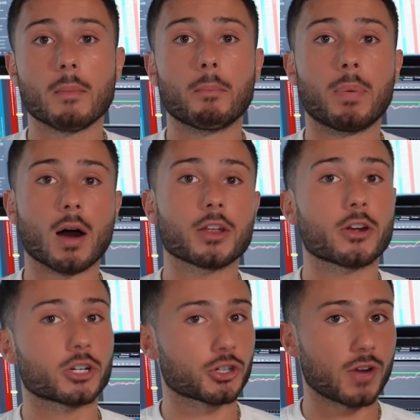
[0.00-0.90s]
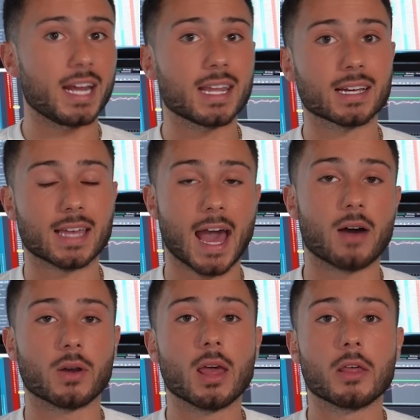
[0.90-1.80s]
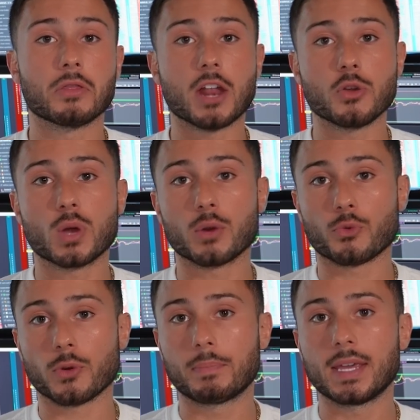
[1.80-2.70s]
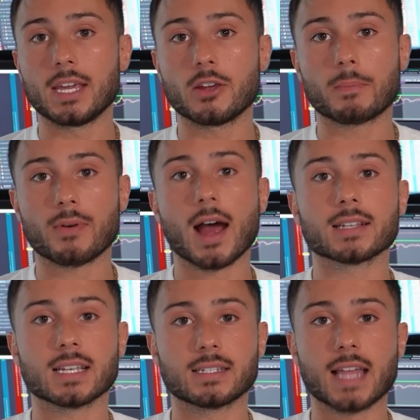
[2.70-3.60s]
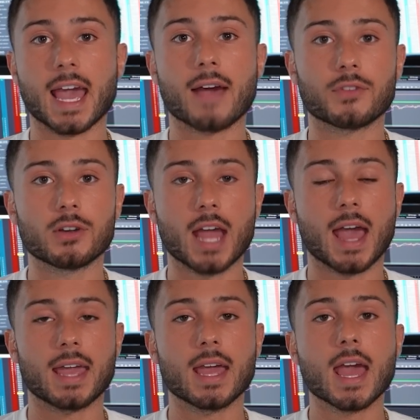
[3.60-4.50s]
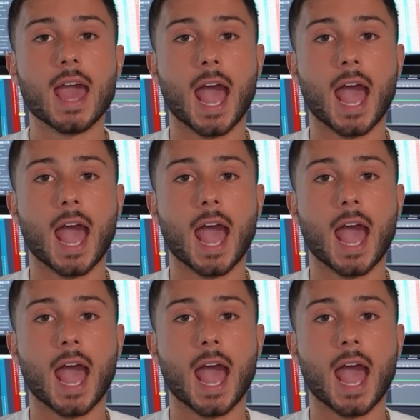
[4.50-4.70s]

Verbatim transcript: but your trading account that you can repeat your process day after day